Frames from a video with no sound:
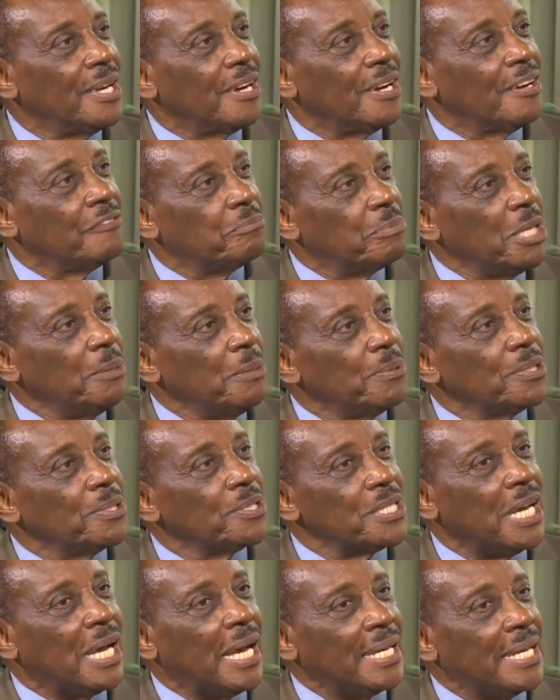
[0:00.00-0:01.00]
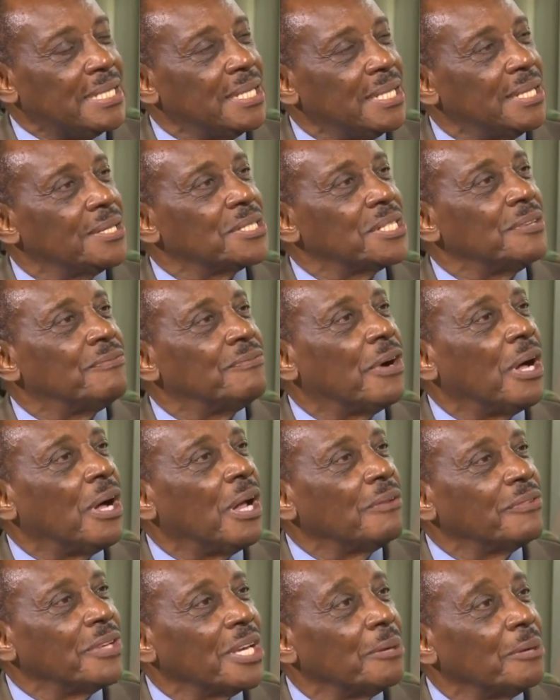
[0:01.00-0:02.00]
of people's ideas
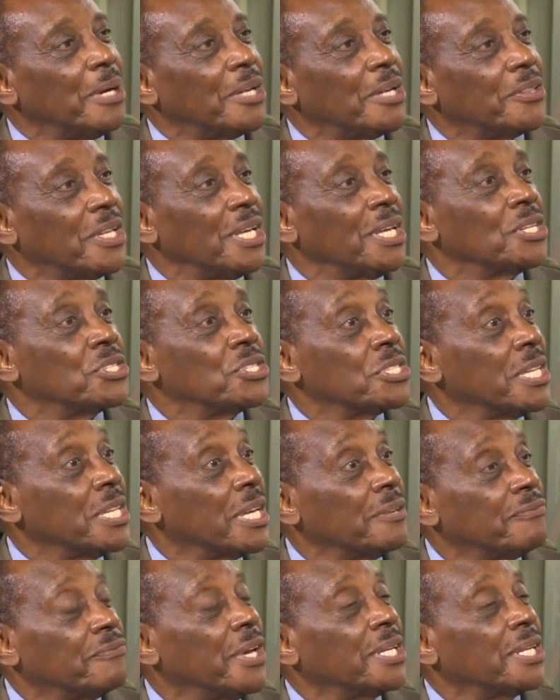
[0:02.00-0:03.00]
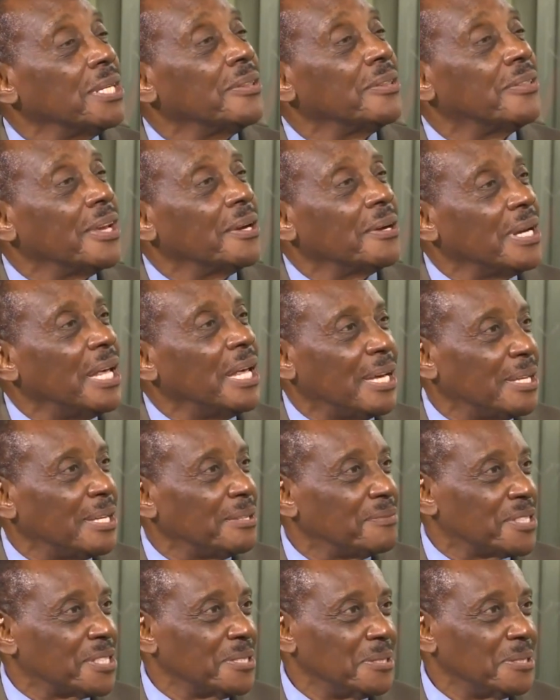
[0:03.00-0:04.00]
evolving about the issues that affected their
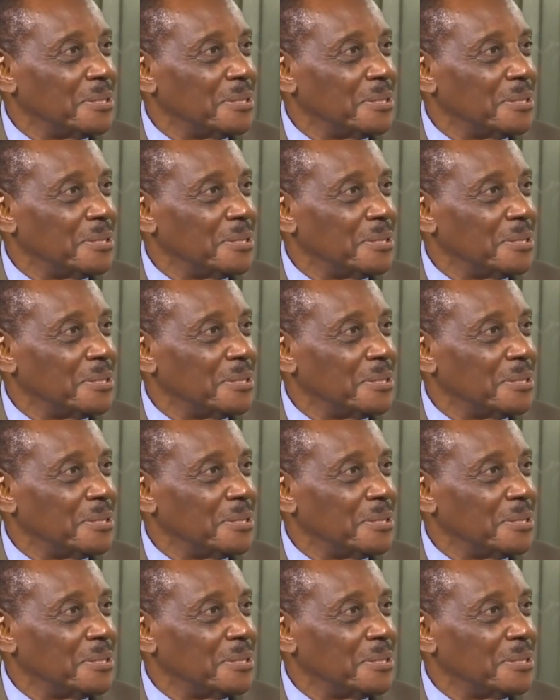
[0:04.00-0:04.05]
lives.